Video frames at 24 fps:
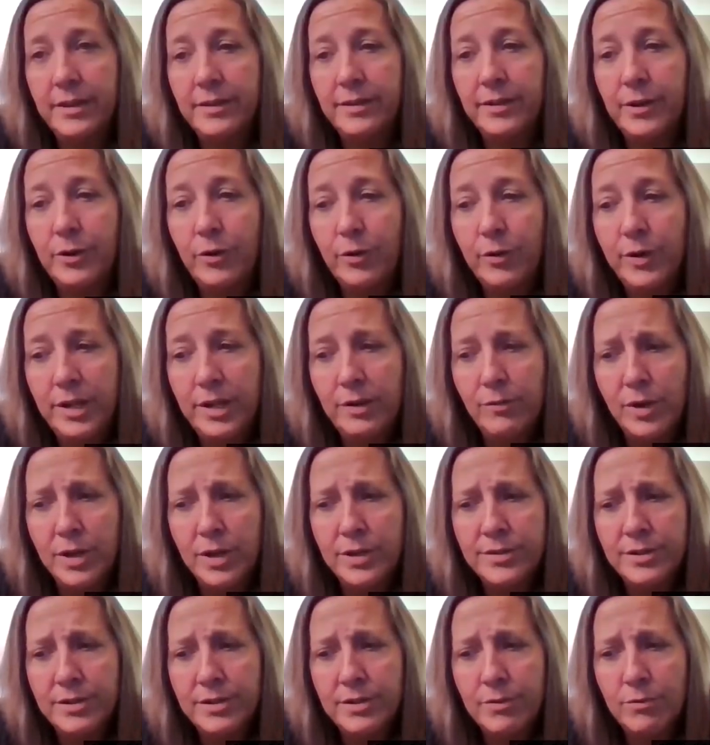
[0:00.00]
and the queen
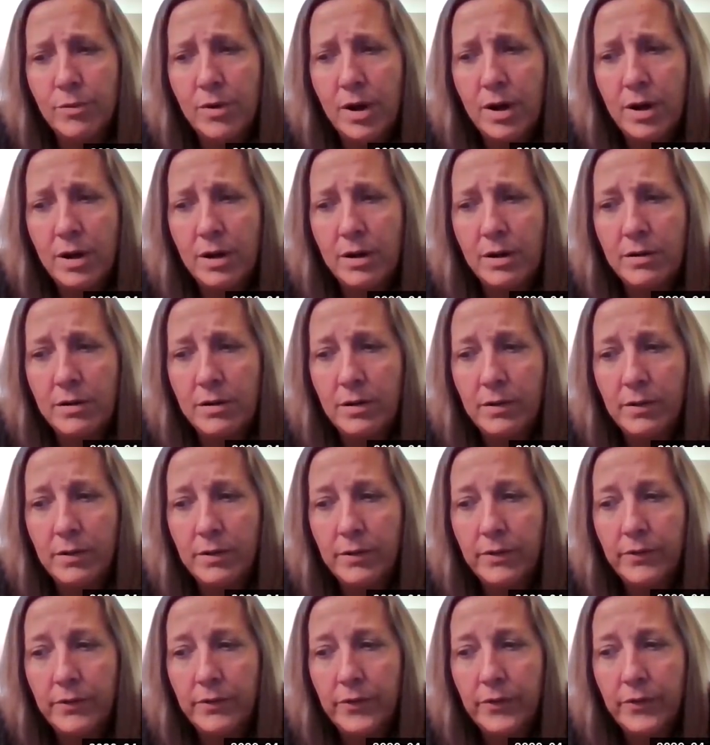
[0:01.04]
was as well
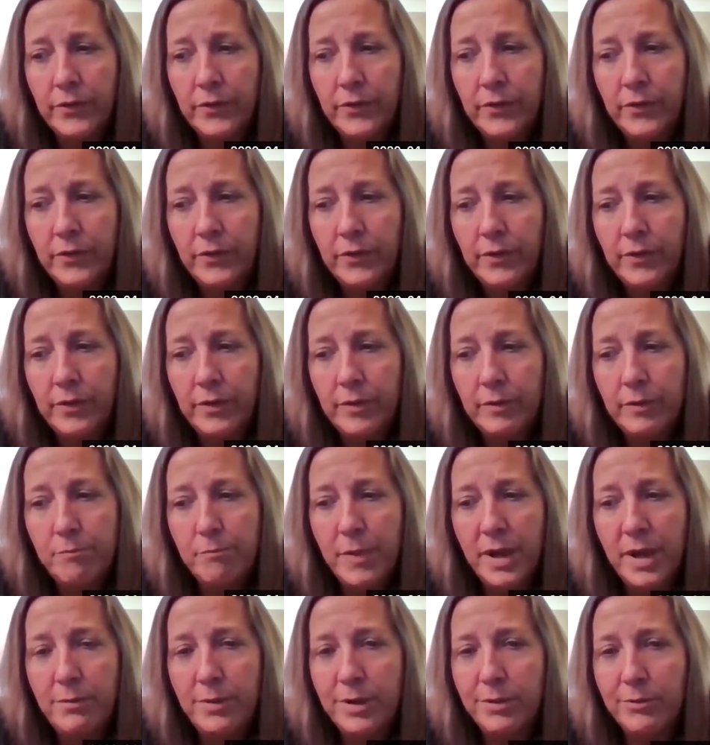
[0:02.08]

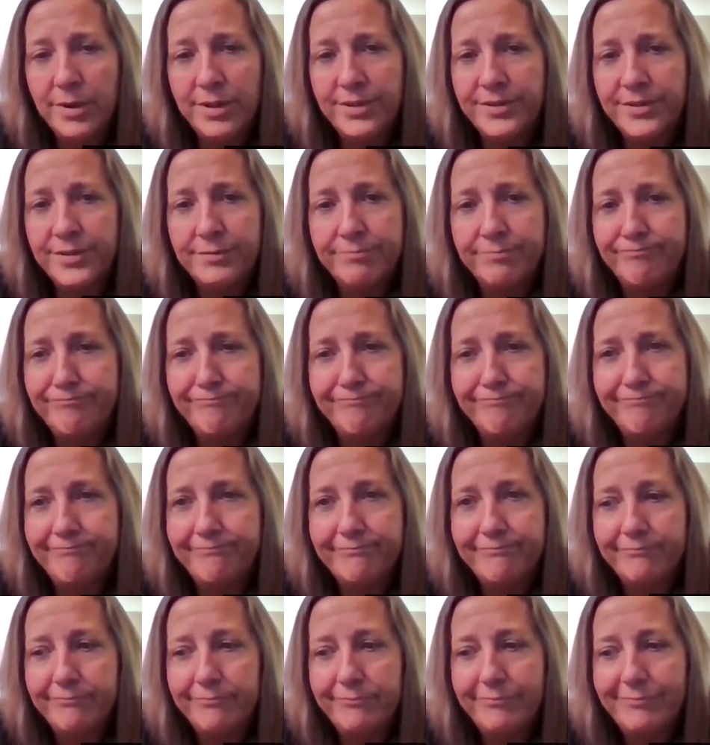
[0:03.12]
maybe with
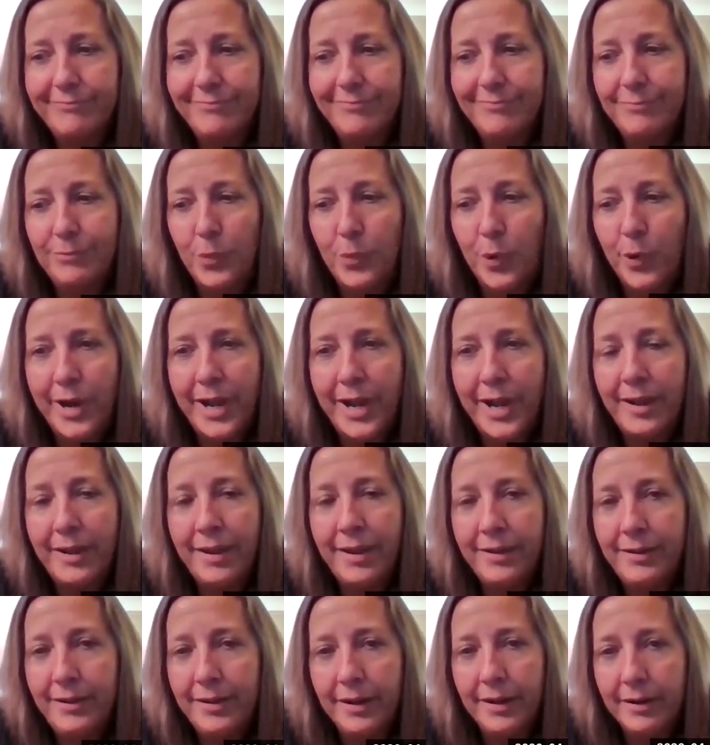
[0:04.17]
more
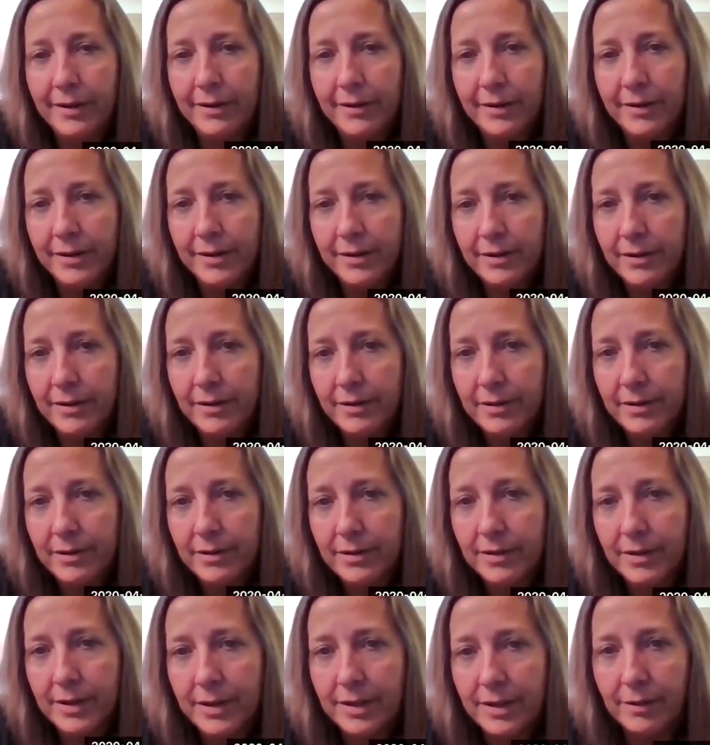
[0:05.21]
headgear
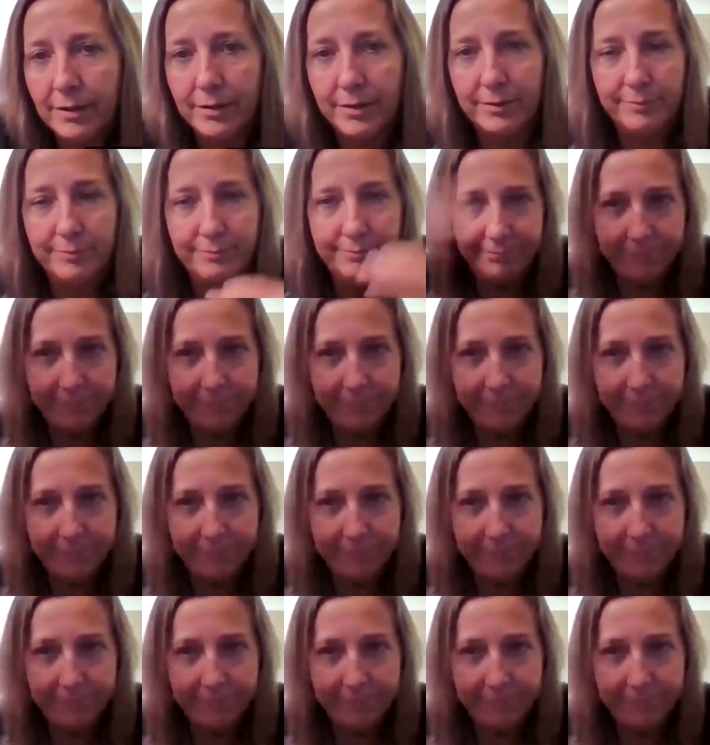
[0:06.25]
like a